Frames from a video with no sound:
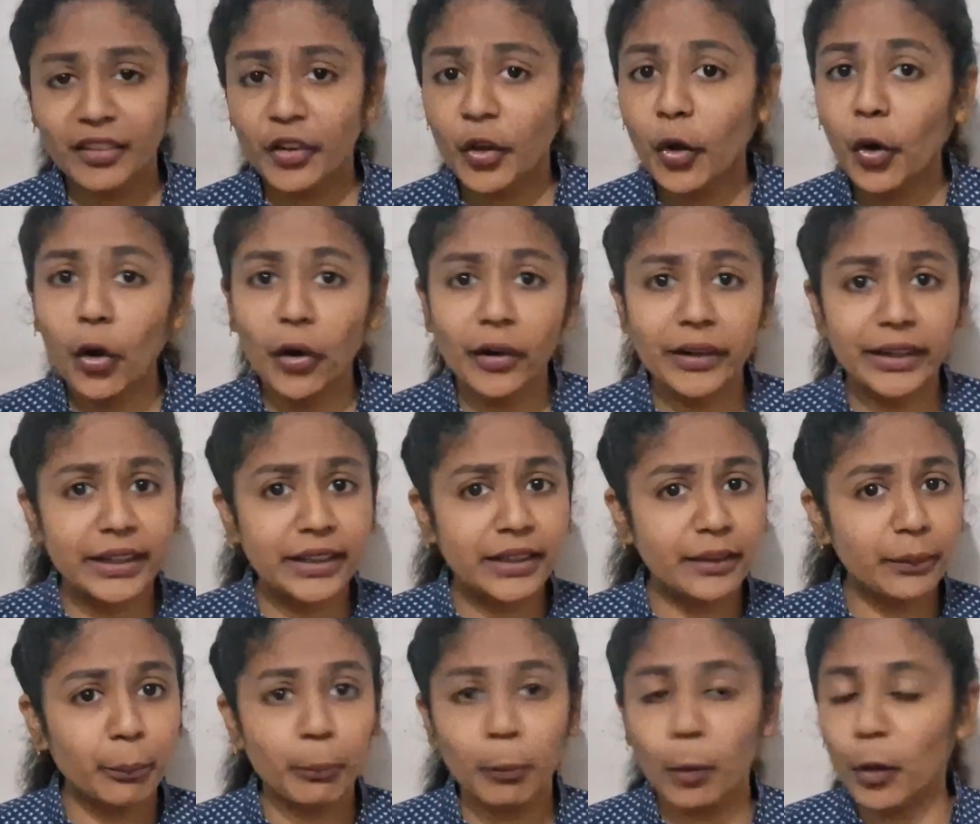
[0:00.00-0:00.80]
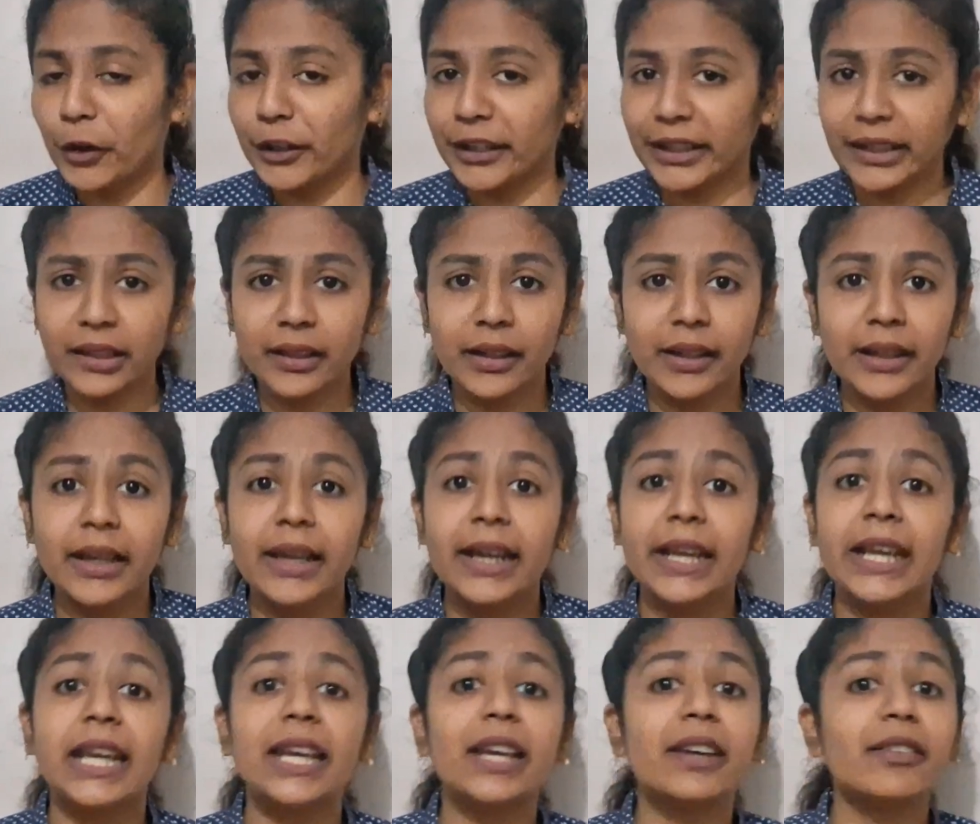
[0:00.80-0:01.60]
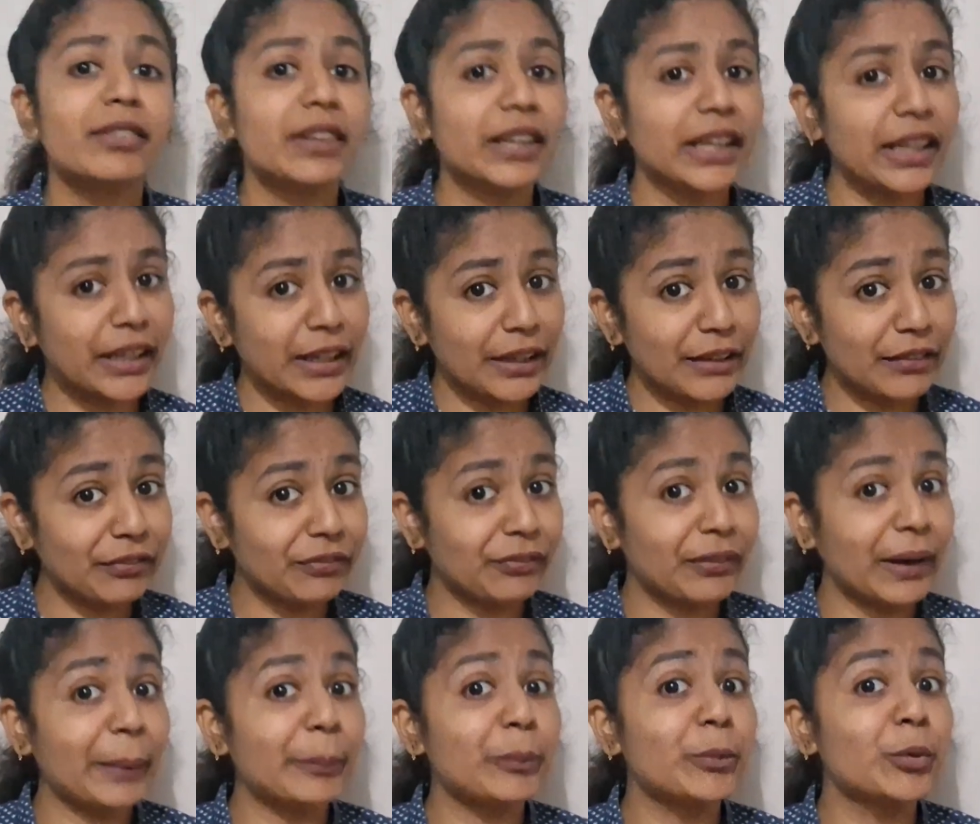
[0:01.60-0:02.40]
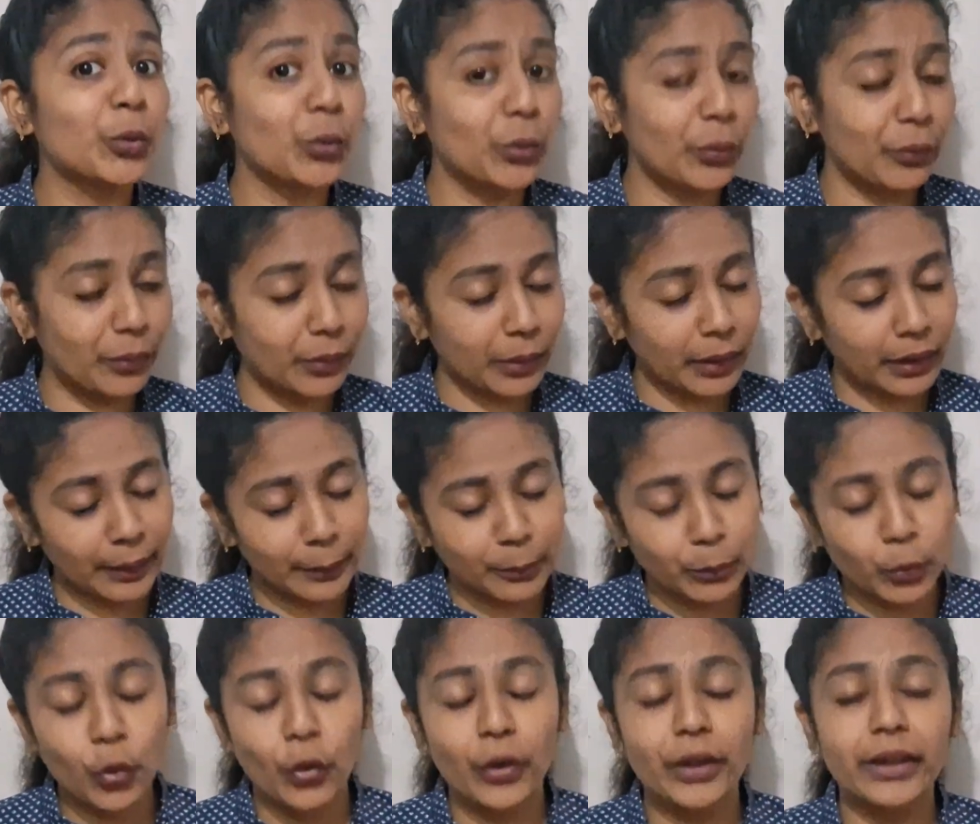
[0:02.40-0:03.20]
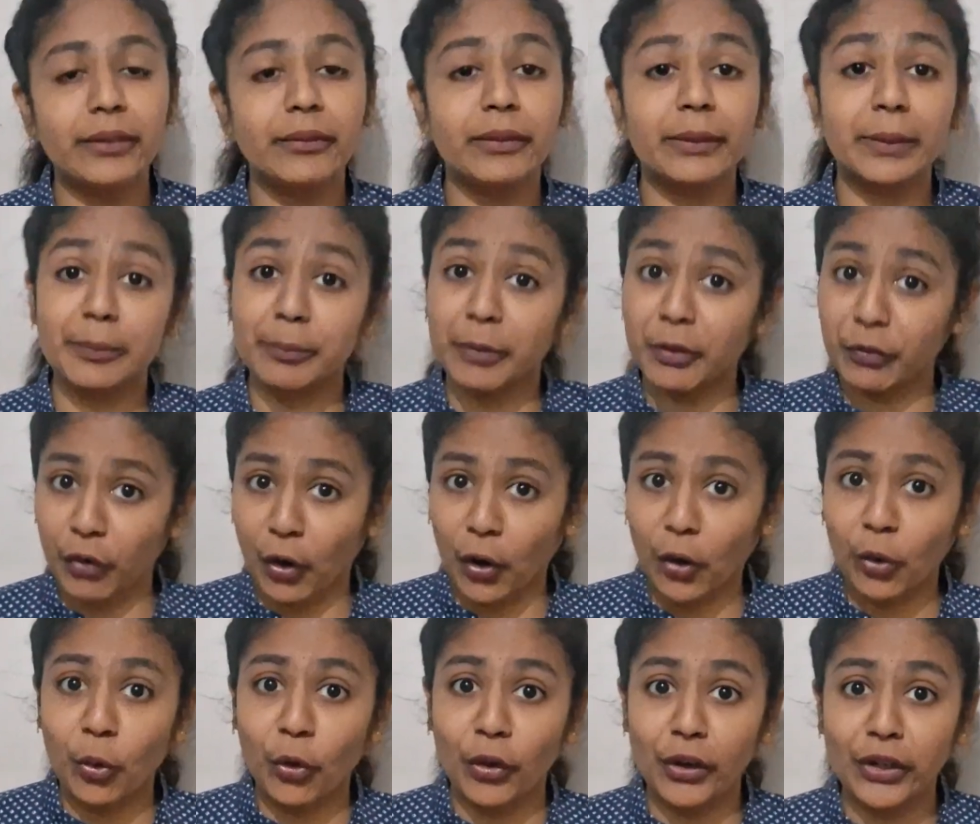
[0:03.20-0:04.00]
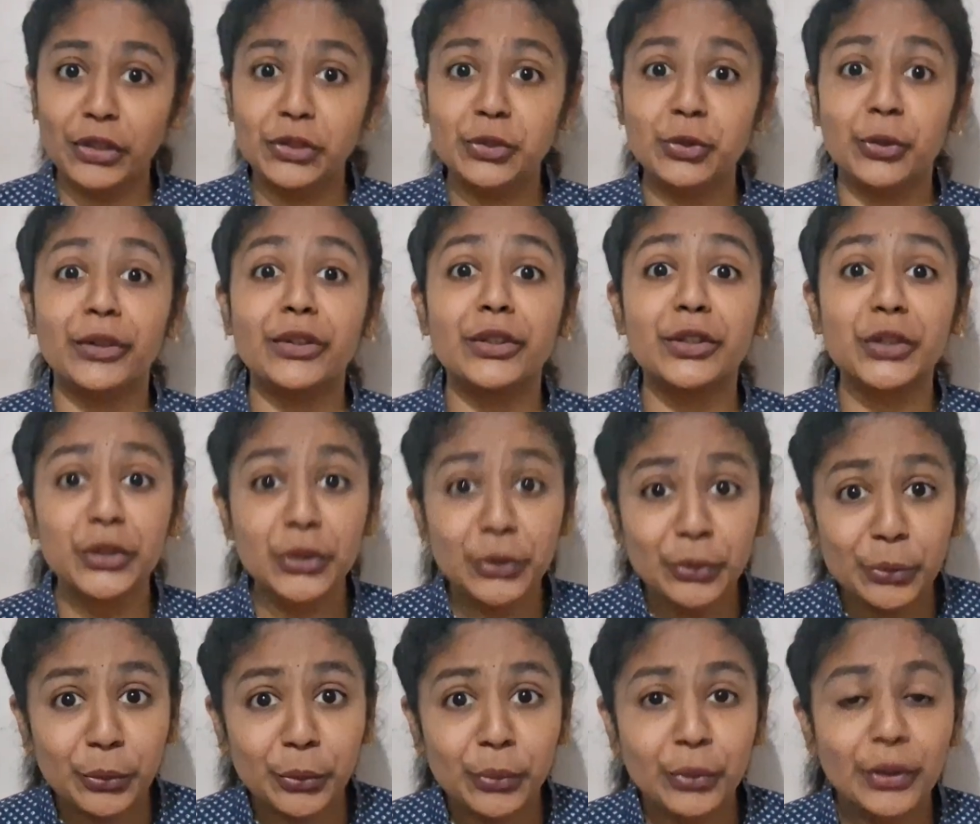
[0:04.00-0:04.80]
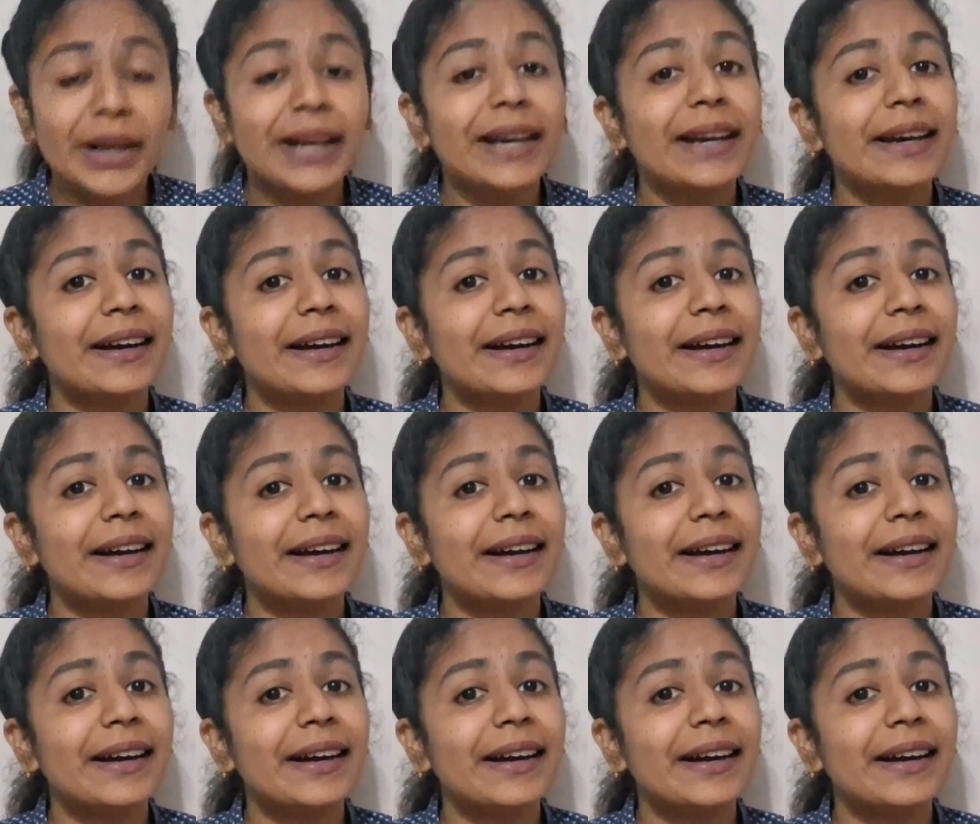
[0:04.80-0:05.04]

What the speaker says: audit morning, evening, if I'm going before going to a new